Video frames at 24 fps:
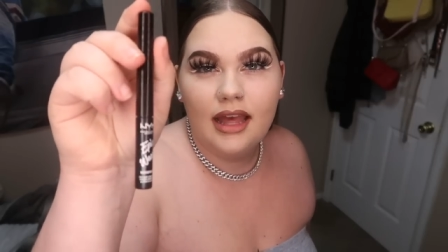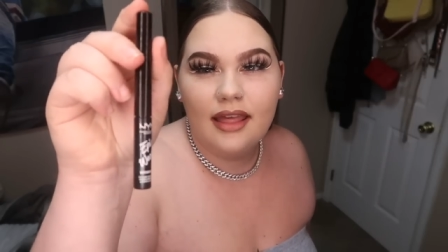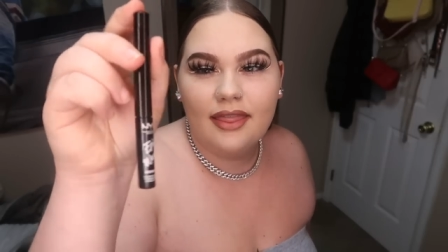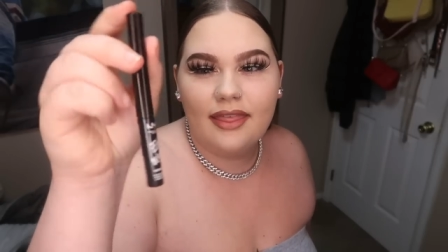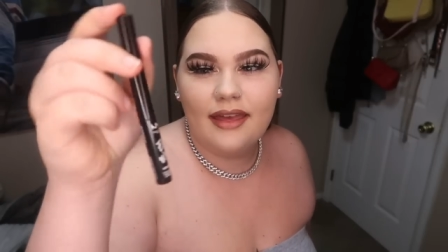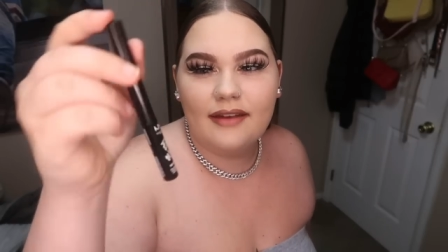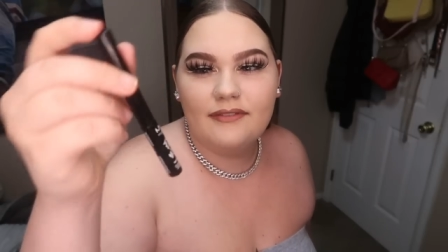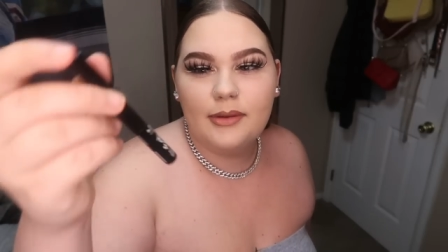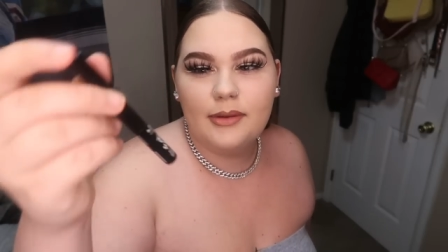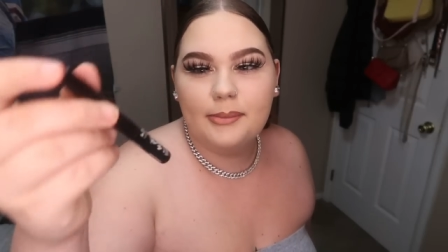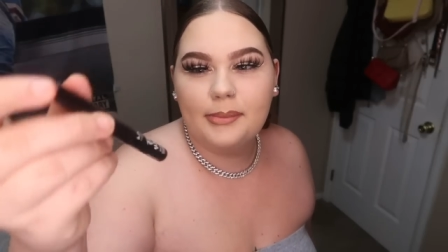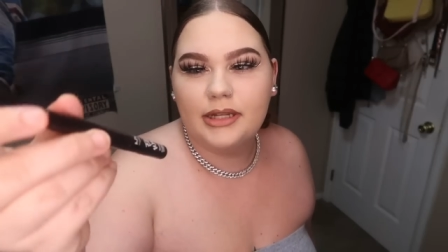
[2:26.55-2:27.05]

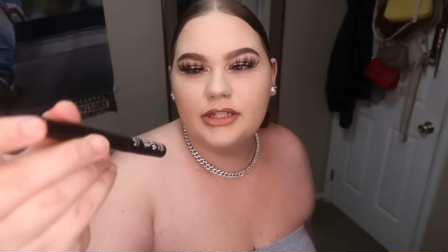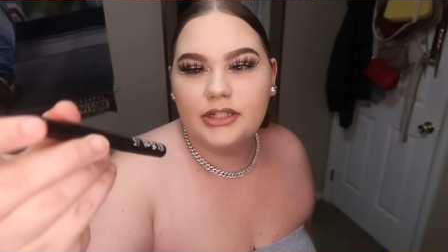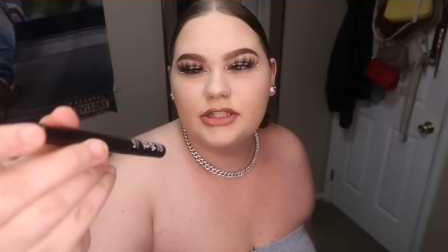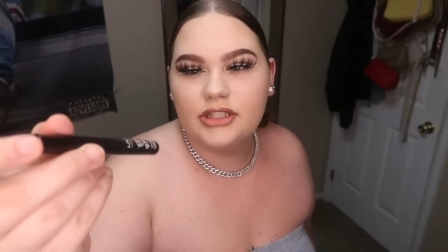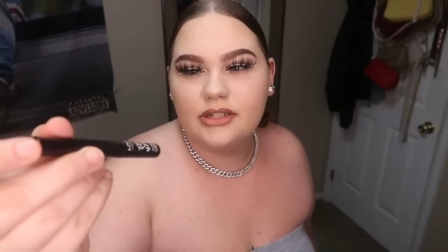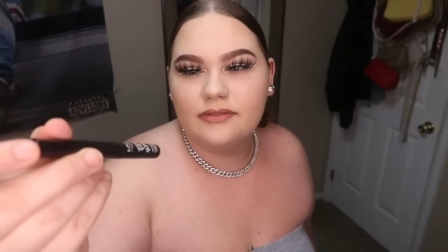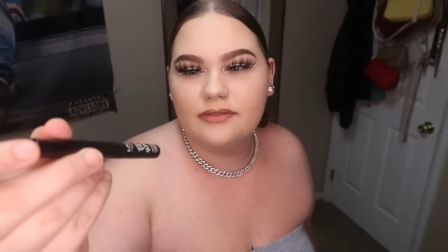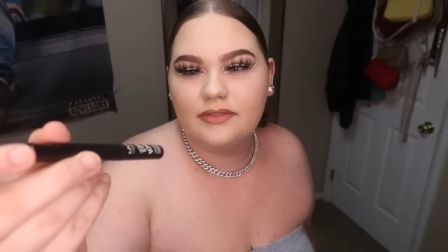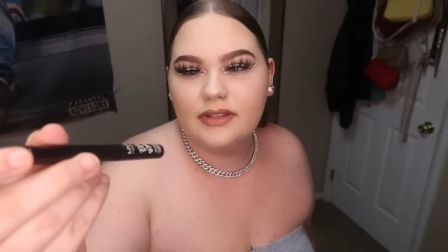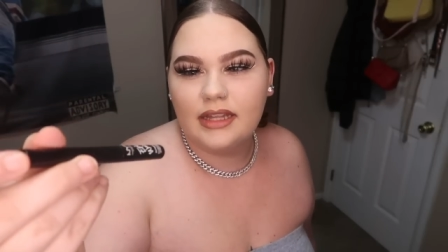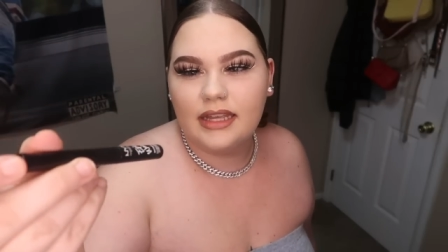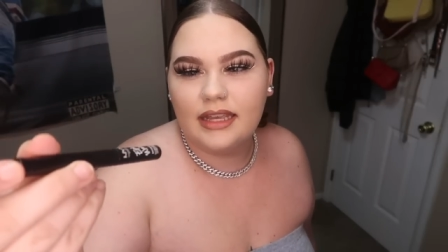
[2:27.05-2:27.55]
They have a
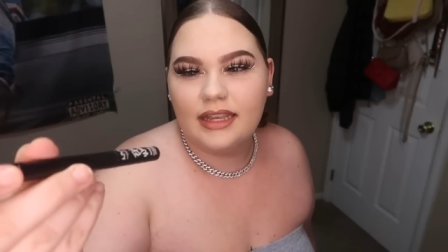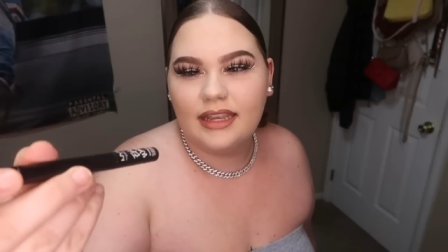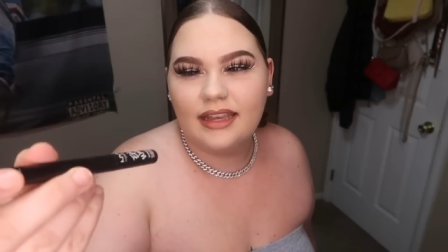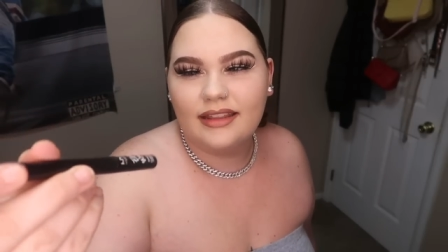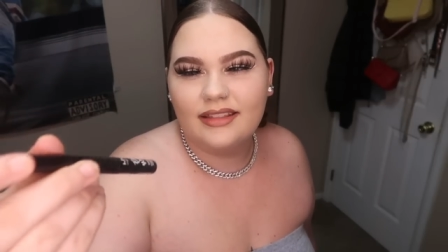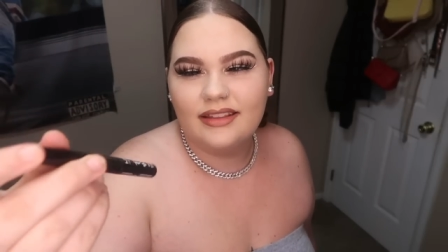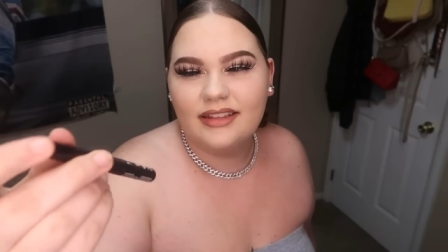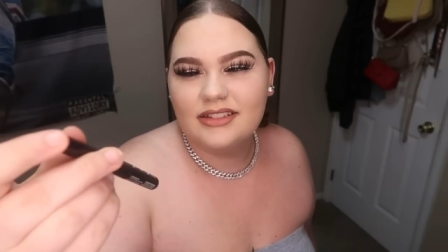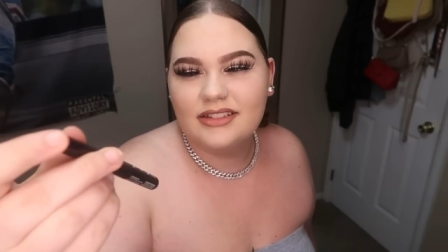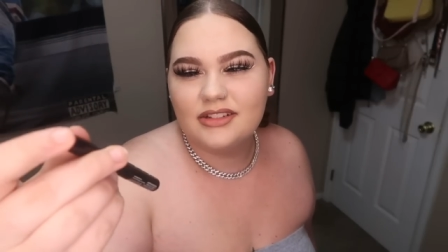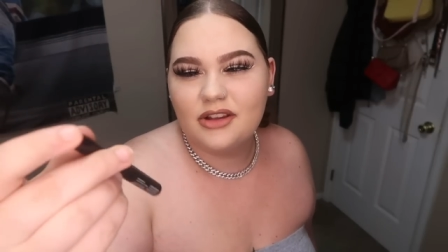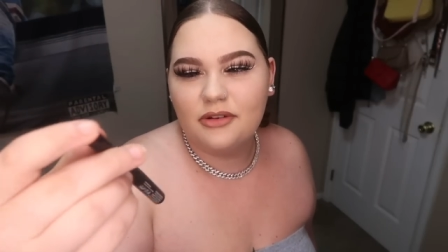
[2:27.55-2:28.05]
bunch of like, I
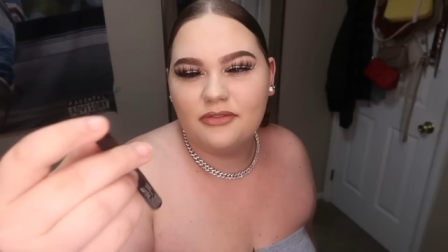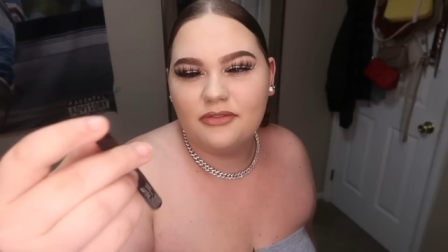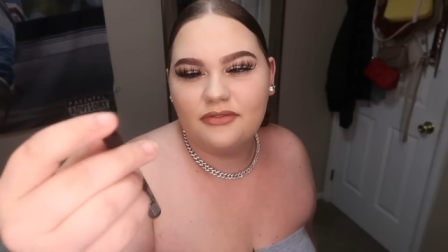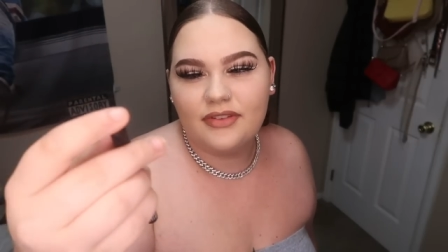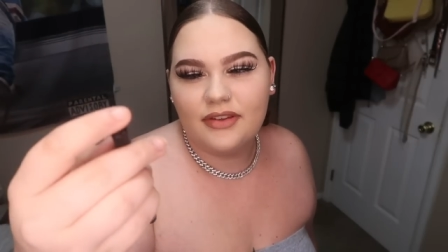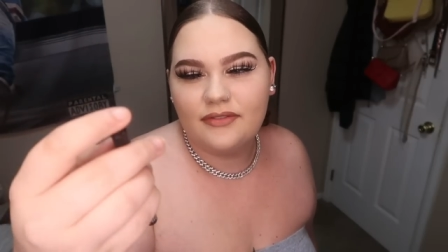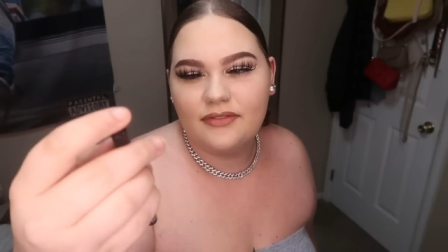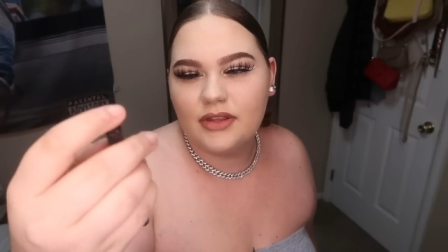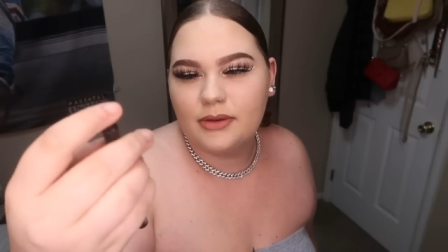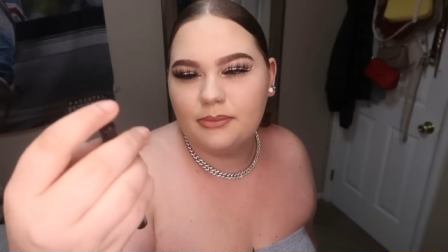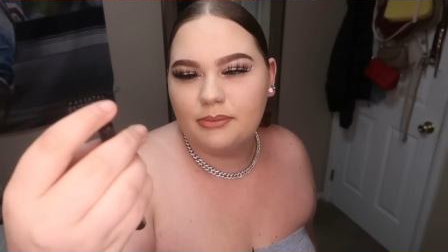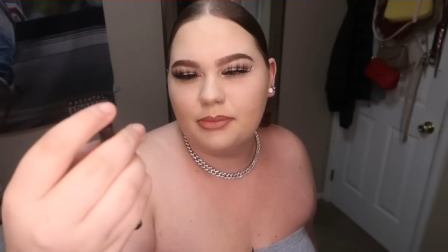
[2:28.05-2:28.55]
think it's called
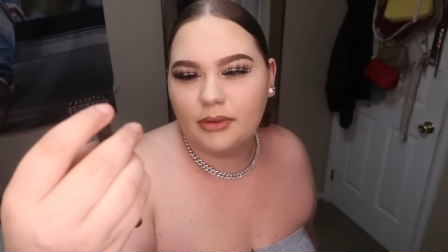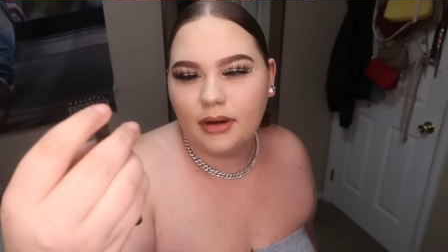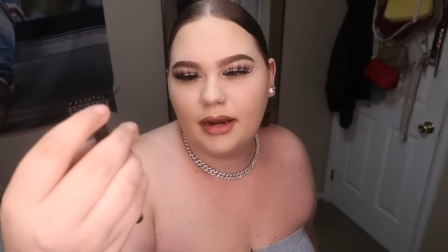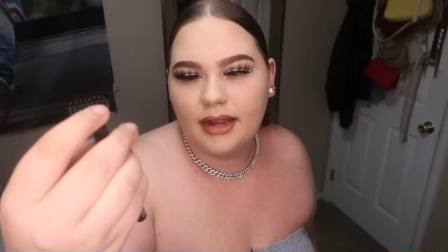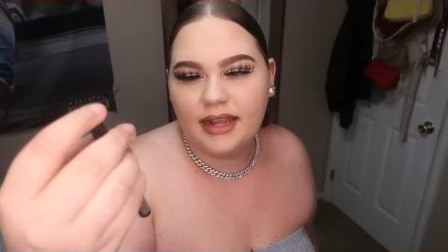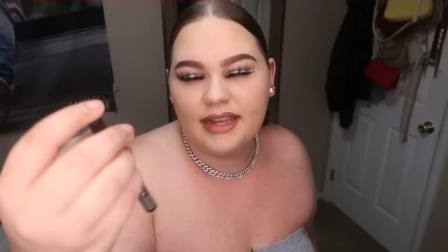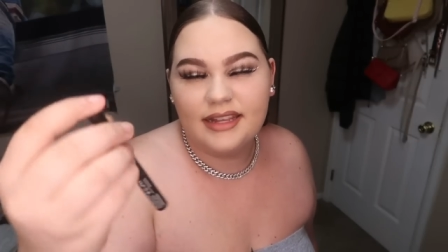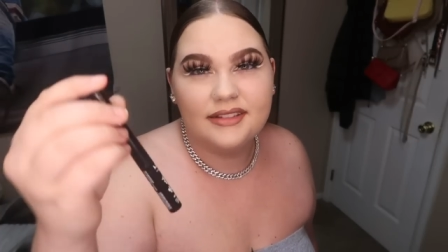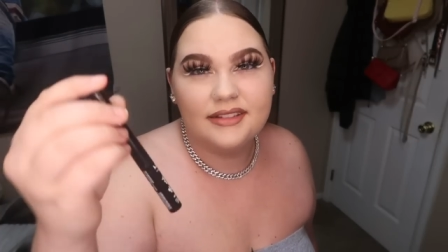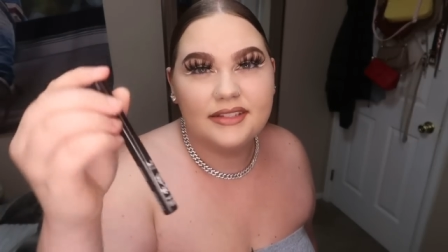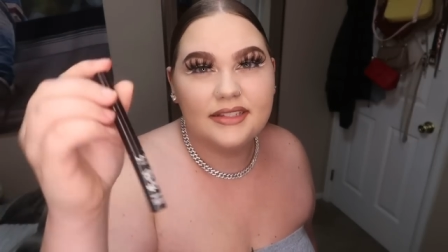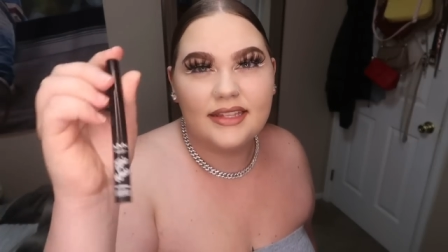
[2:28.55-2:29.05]
Vivid
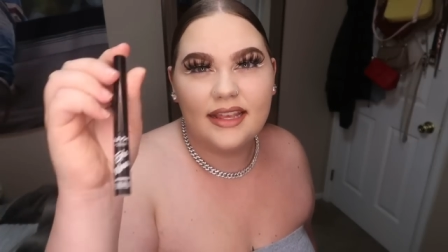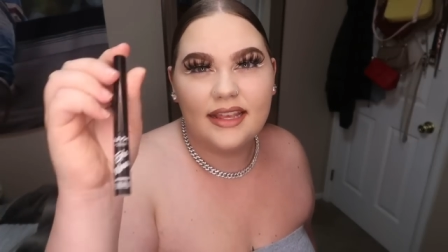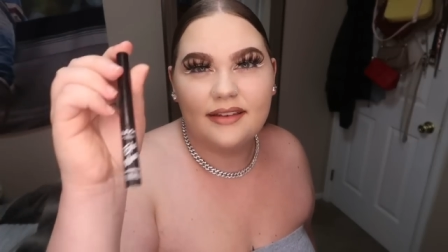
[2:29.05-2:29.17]
Brights.